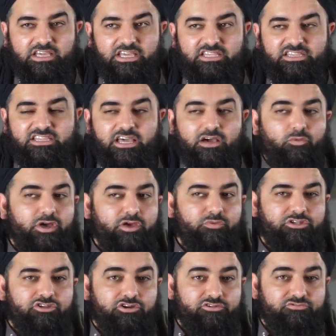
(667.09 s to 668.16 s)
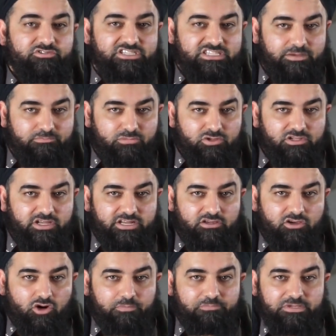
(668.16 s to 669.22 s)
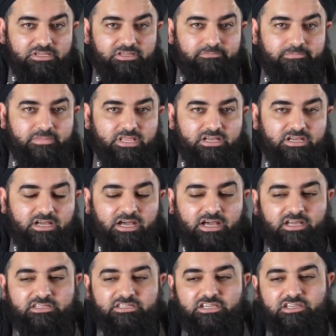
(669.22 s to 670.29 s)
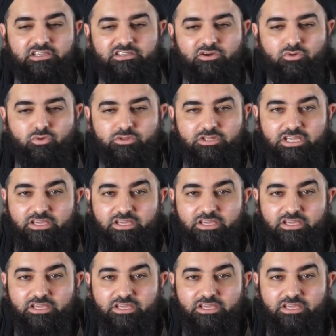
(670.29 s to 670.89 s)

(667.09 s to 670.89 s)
In that way, we don't resemble and copy uh, the Yahud.